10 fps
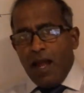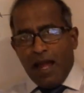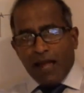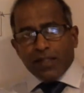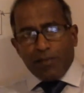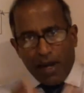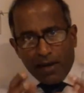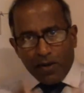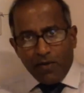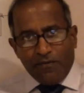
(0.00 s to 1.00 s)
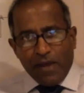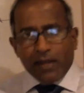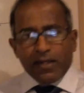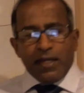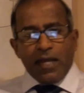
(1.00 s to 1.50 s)
As a matter of
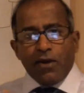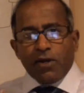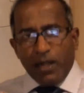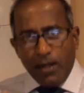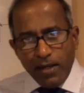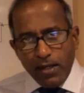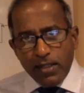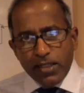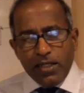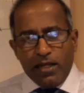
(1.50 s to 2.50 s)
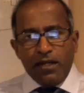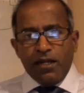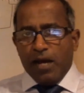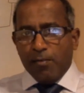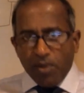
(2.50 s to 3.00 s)
fact, I have clearly seen
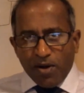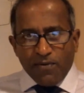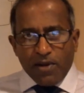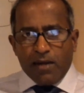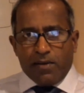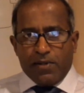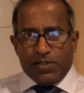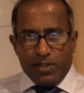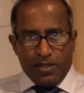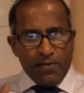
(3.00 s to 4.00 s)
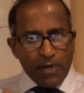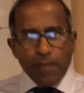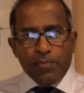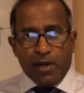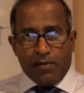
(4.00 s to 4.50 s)
number of countries,
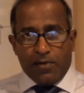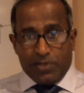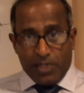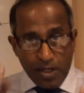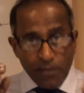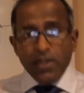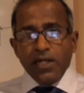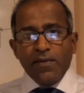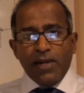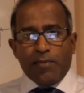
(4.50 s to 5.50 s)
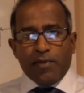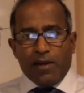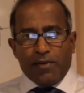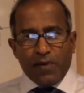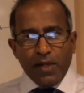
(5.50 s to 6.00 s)
developed countries, even developed
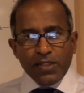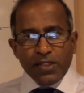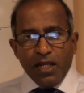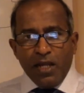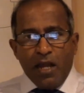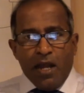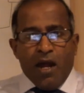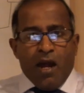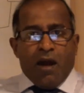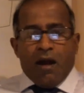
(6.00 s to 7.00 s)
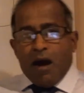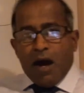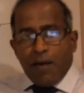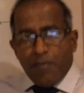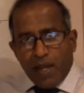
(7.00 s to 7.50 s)
countries,
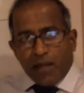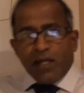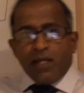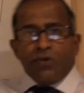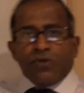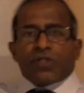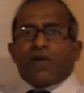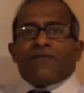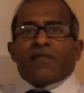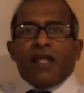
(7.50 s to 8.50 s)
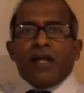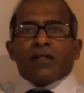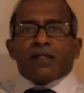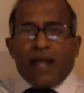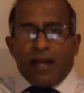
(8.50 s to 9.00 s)
are making use of
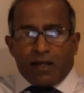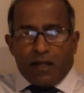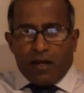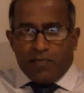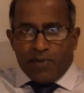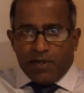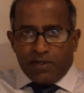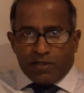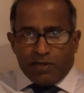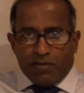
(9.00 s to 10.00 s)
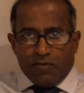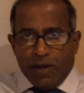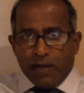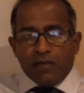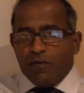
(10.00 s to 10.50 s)
think tank companies.
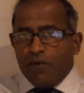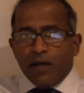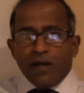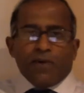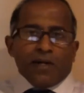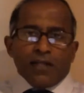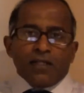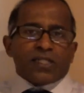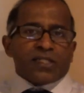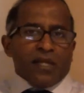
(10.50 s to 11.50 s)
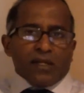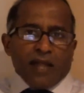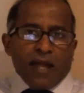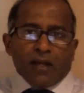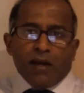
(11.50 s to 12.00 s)
What are these think
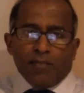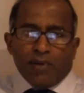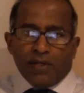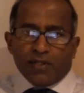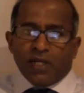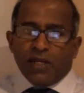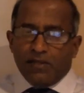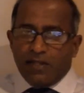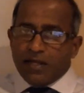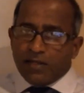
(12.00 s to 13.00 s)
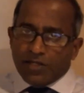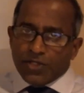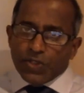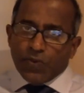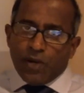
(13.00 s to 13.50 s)
tank companies? This
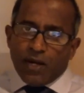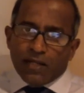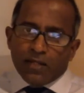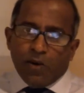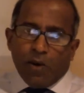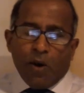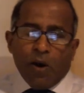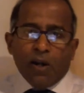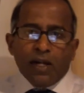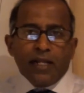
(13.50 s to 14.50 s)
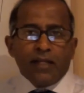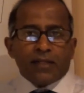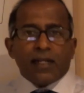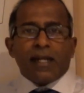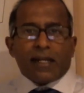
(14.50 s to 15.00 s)
is where the all
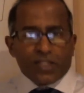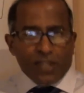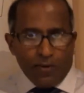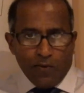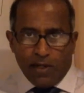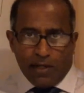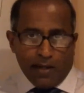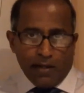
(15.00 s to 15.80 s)
intellects are working.